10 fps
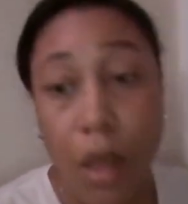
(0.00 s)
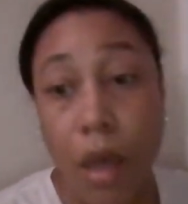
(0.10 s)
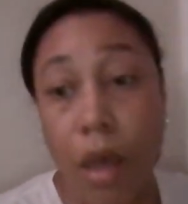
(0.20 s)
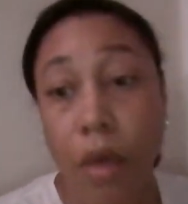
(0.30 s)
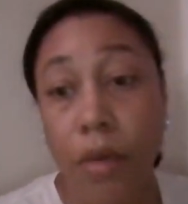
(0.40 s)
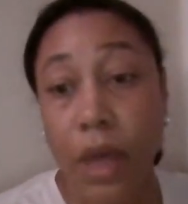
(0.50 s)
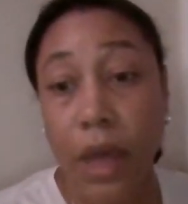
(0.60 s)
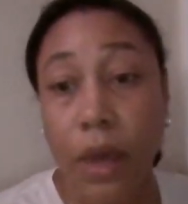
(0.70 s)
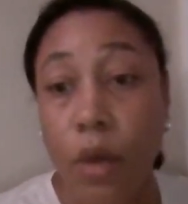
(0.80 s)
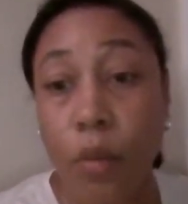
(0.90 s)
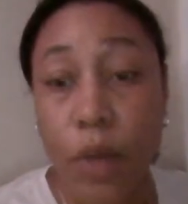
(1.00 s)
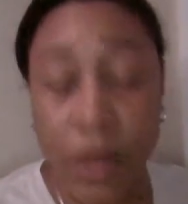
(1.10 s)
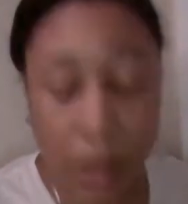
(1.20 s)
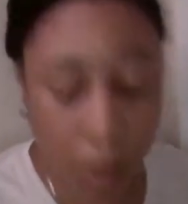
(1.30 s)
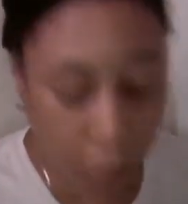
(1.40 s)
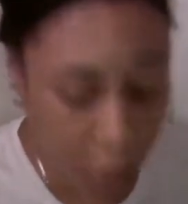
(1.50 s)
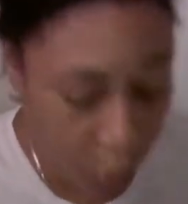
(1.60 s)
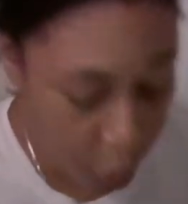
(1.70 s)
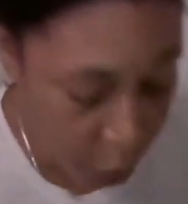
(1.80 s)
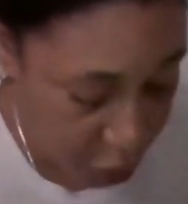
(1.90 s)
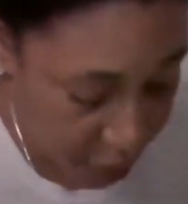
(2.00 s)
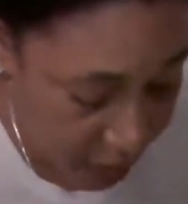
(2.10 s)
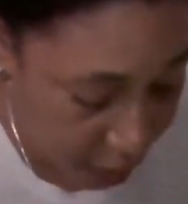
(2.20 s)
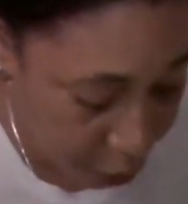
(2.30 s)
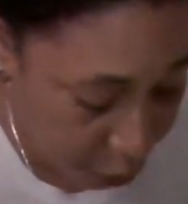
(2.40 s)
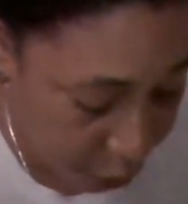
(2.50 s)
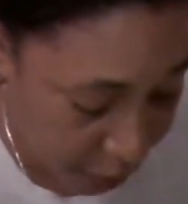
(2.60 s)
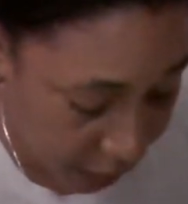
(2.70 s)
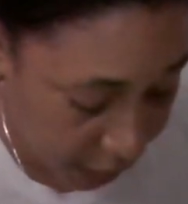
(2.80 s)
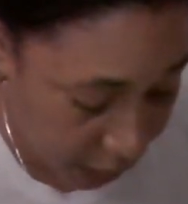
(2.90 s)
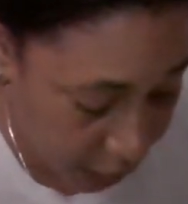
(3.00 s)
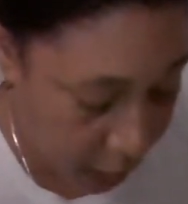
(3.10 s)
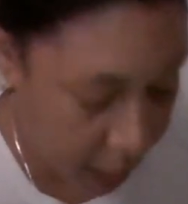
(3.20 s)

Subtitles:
okay, what's going on with your Saturday?